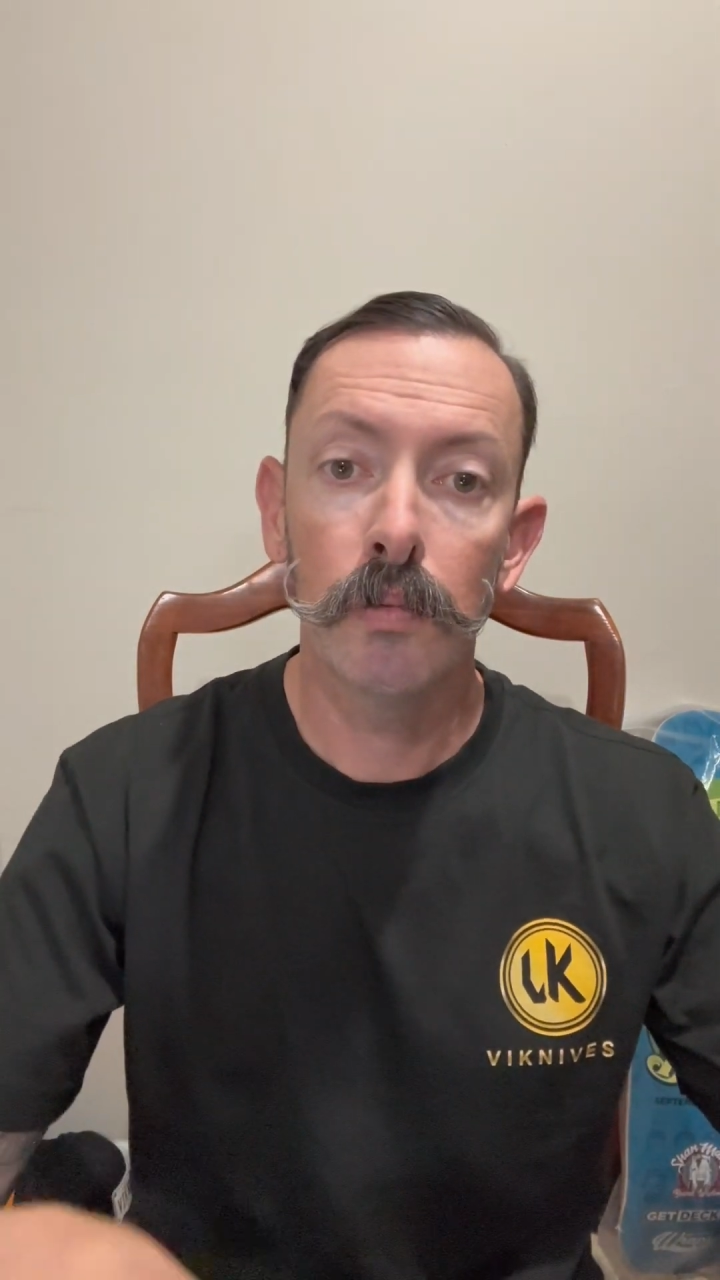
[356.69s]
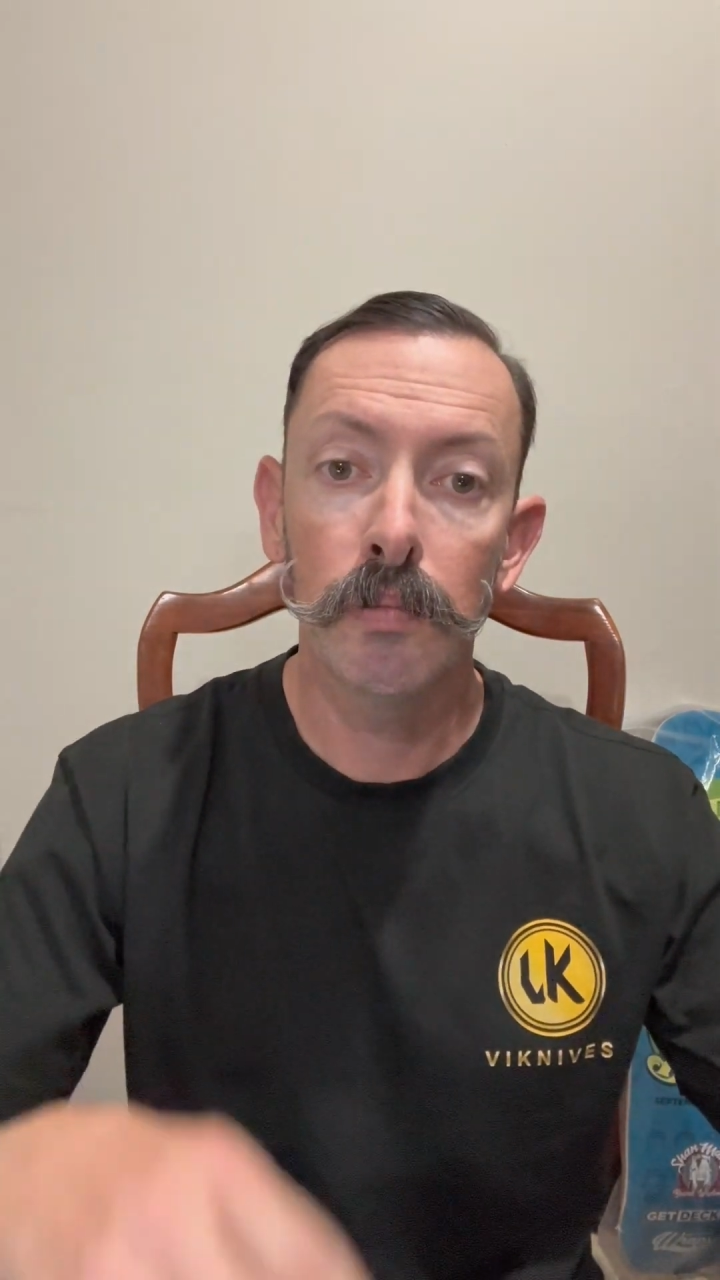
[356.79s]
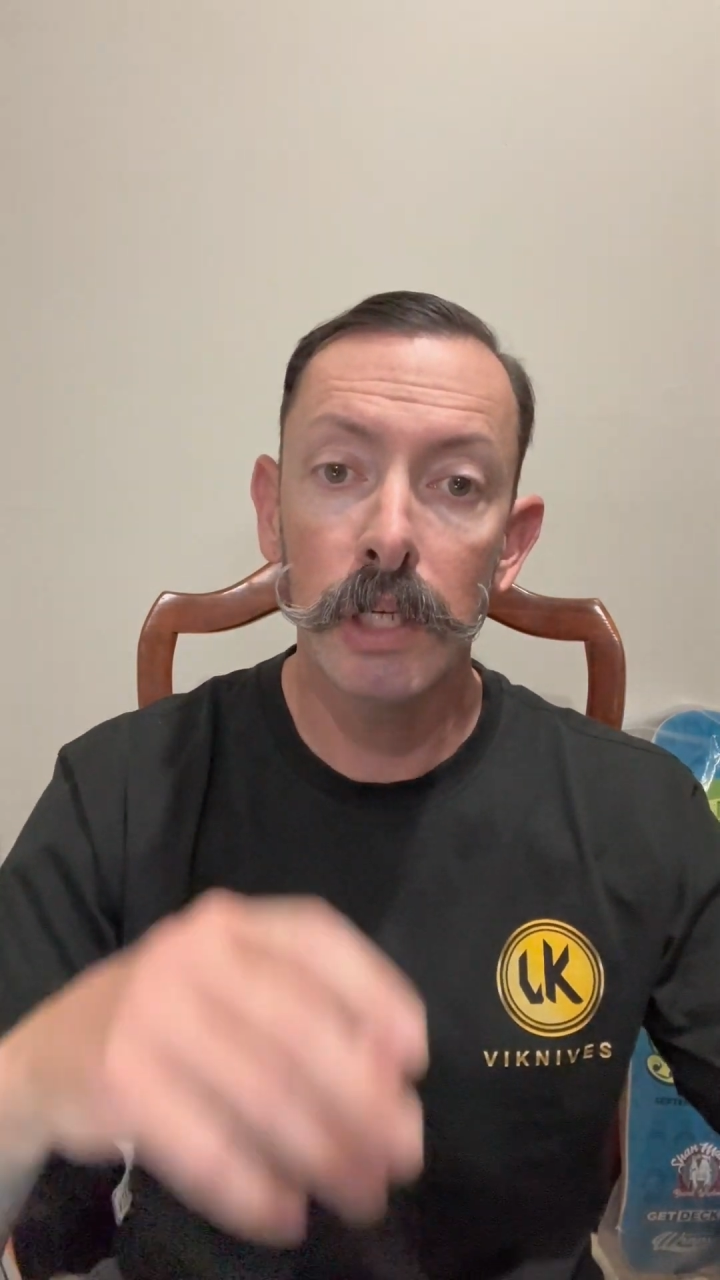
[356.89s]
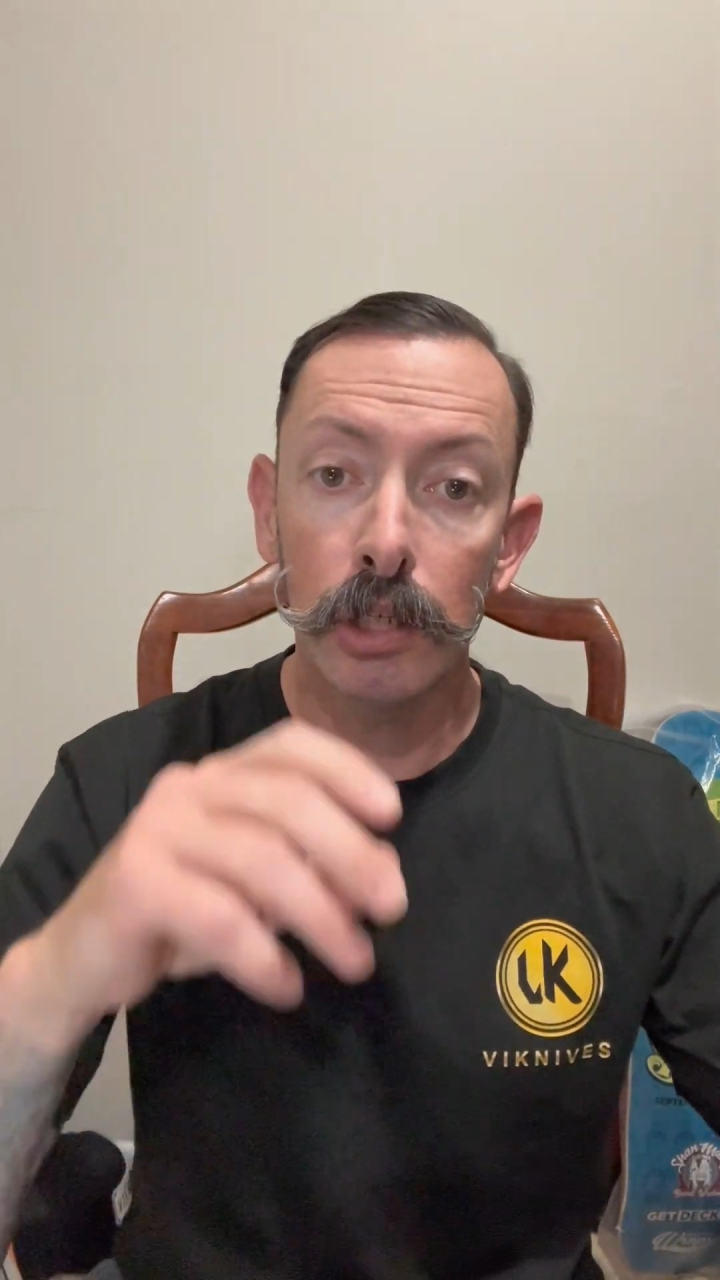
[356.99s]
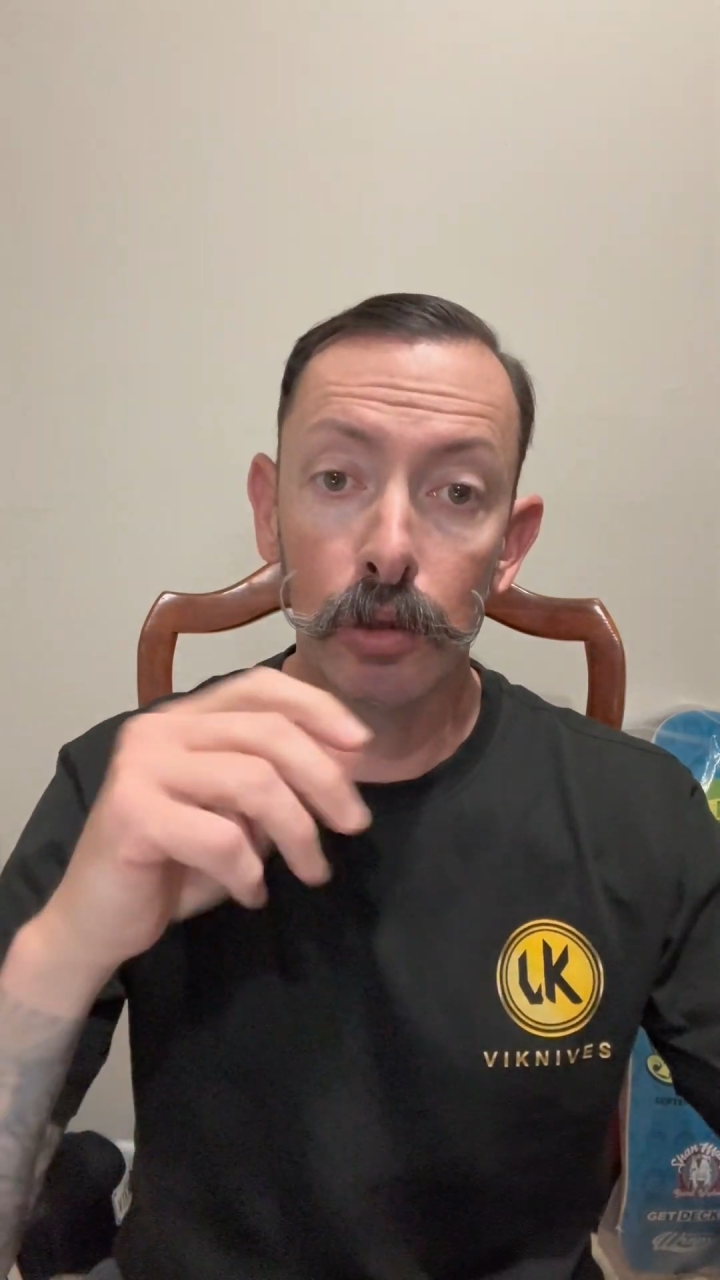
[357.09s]

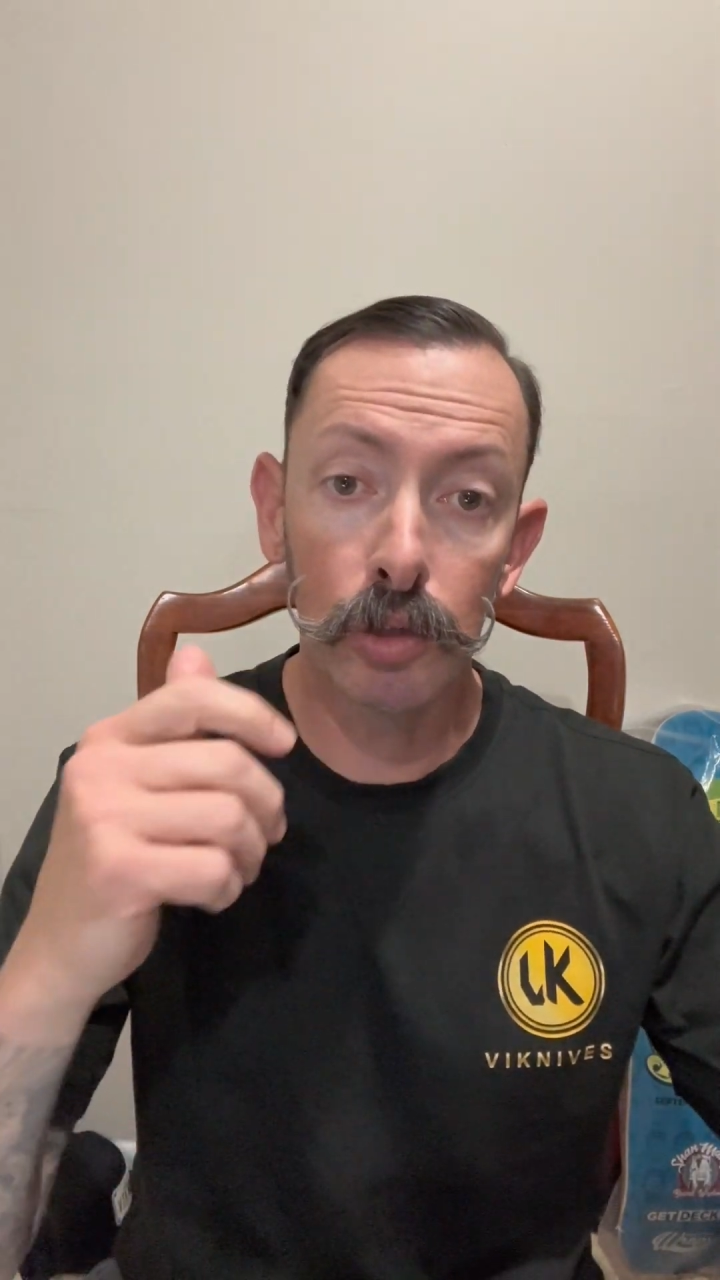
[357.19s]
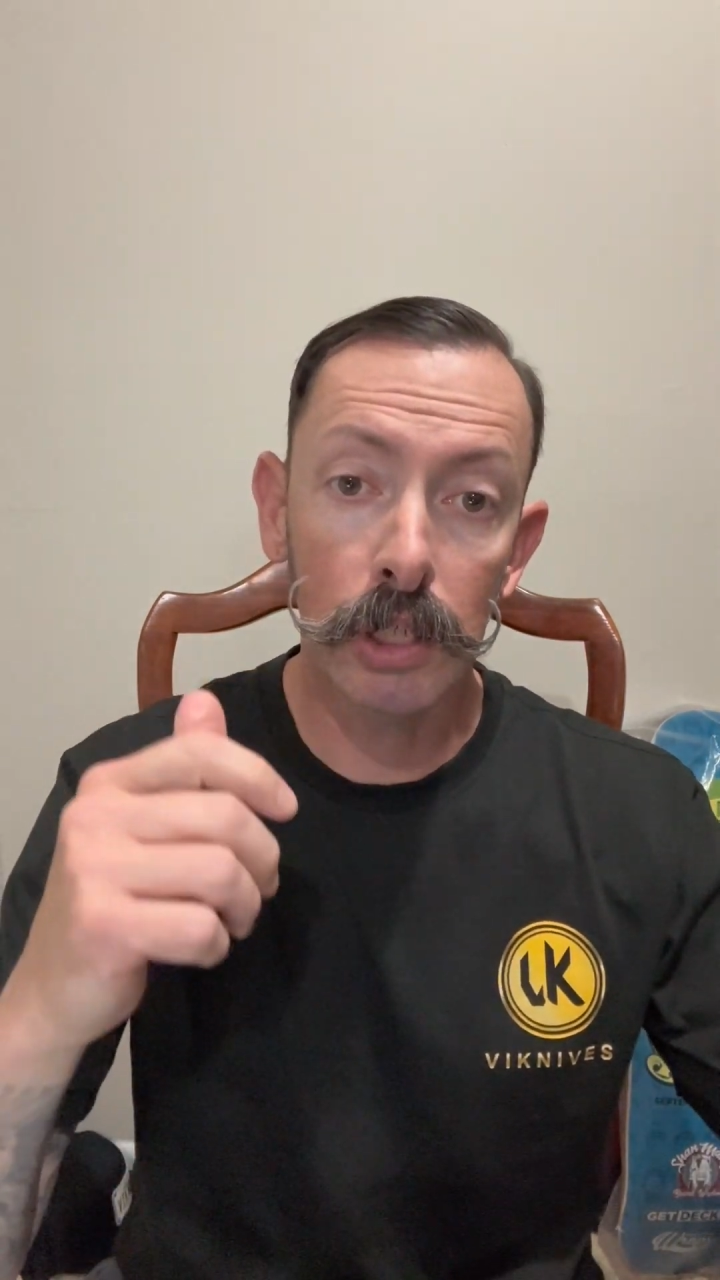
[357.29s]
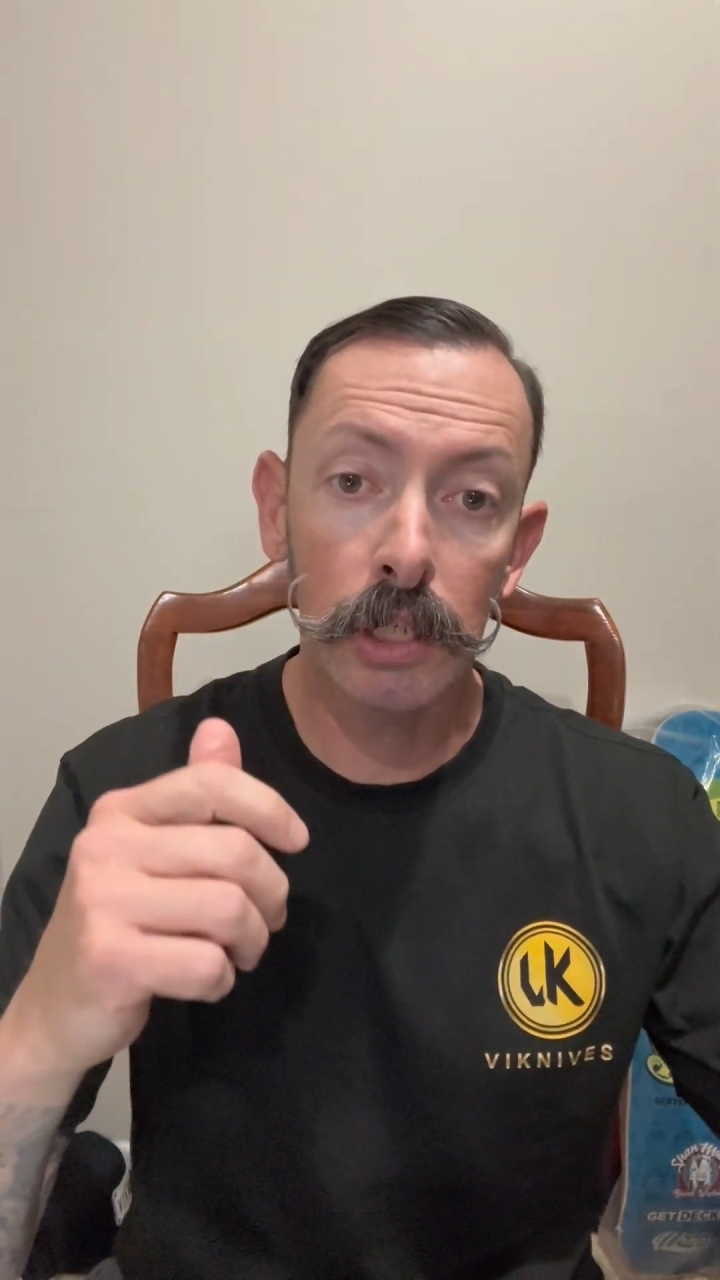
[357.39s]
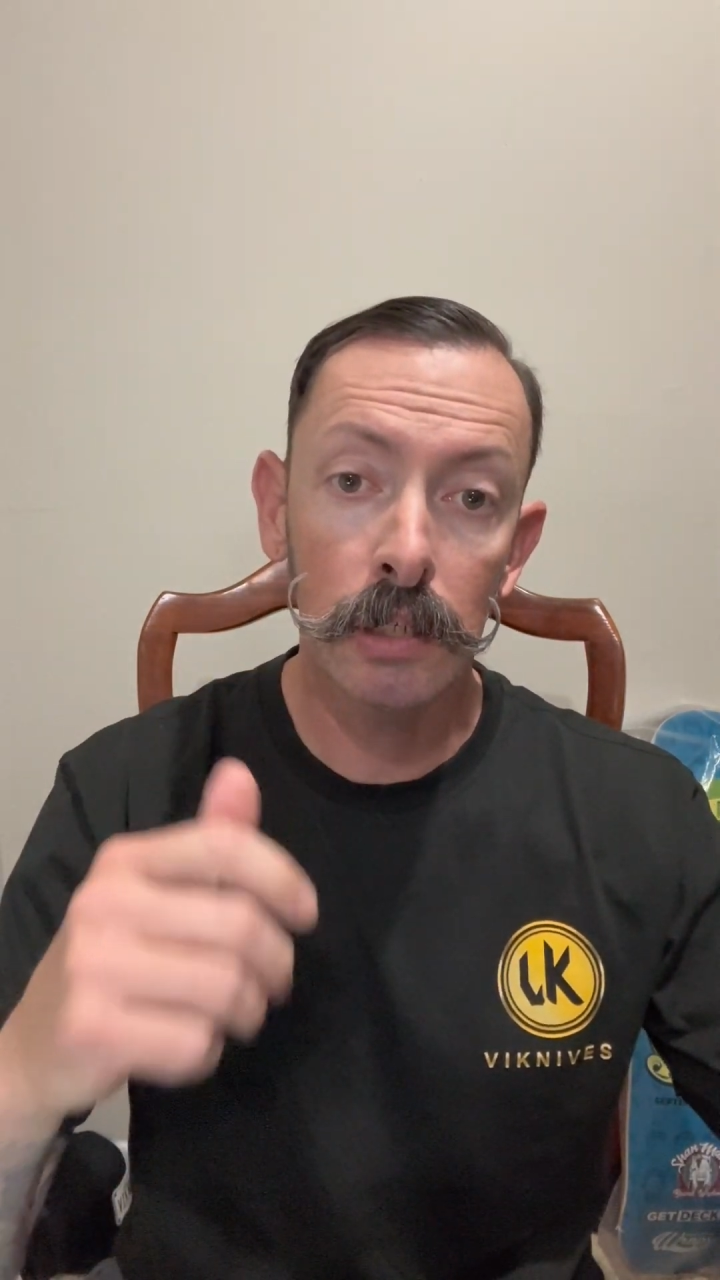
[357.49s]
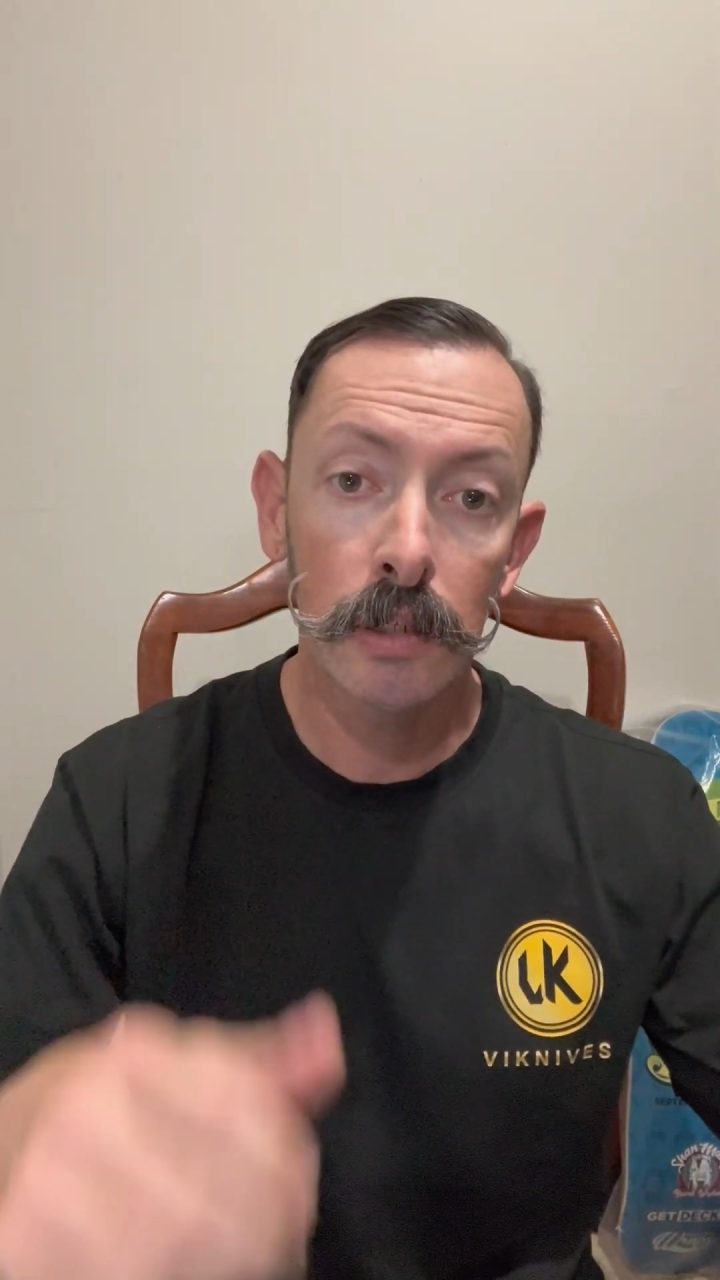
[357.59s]
me using